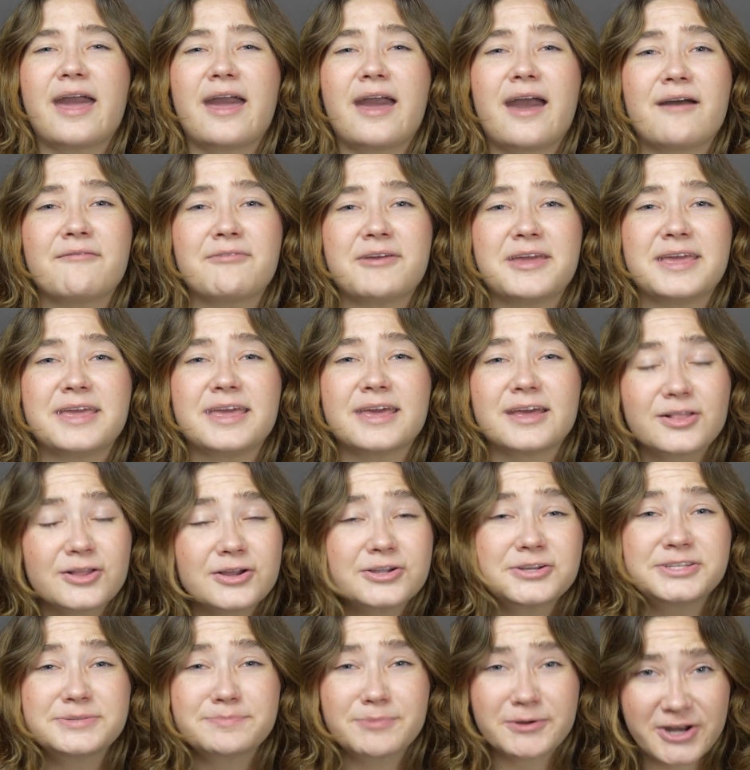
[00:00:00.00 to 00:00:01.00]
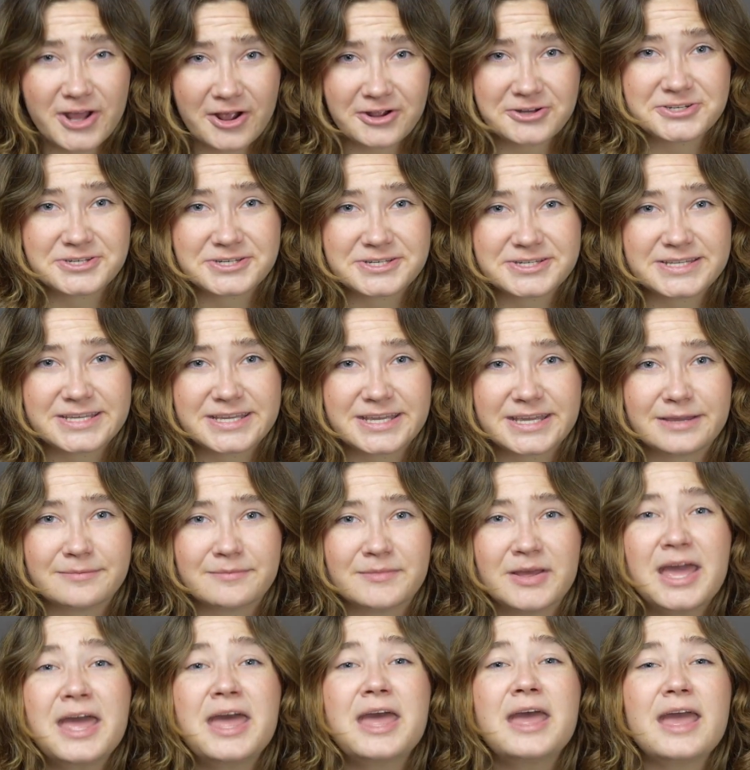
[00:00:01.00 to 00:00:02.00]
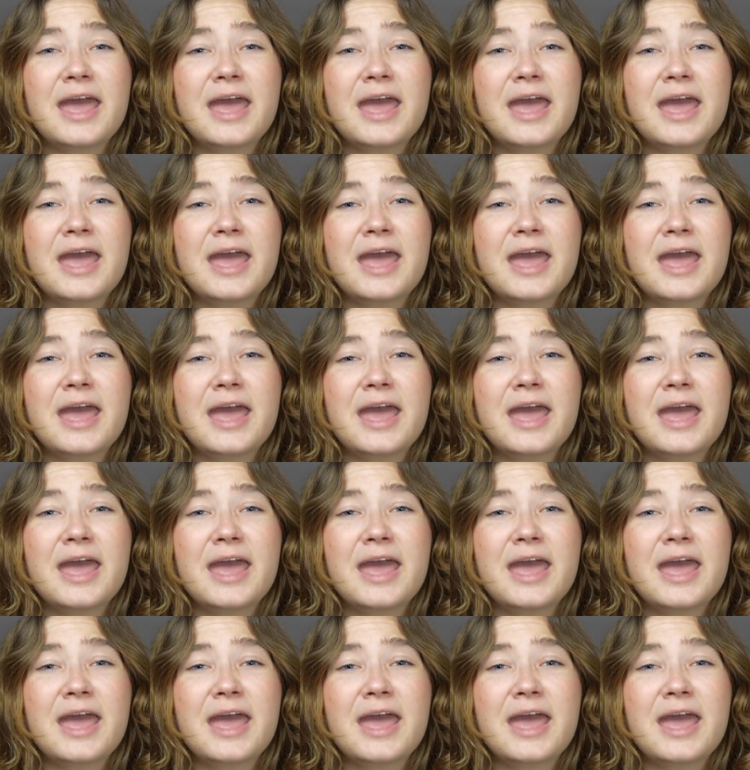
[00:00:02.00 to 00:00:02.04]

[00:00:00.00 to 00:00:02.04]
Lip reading: I have a killer production team